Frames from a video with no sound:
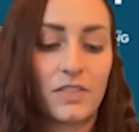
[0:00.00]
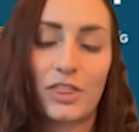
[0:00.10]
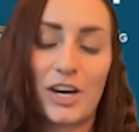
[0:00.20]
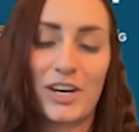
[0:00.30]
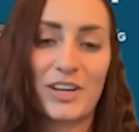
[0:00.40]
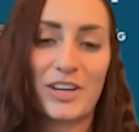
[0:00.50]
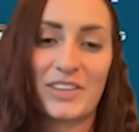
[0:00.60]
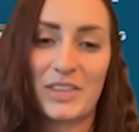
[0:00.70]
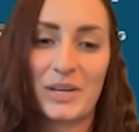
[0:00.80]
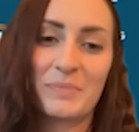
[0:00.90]

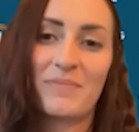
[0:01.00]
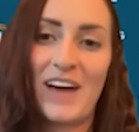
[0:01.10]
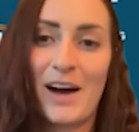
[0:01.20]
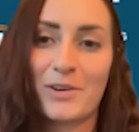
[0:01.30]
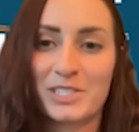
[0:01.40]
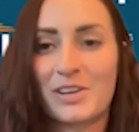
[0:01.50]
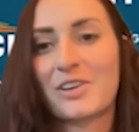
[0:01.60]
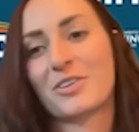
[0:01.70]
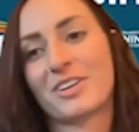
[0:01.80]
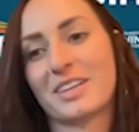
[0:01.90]
the hours
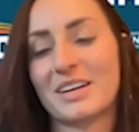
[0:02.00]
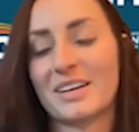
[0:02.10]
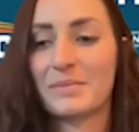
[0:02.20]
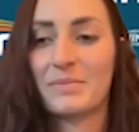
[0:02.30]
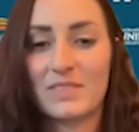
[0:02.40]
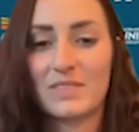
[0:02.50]
or the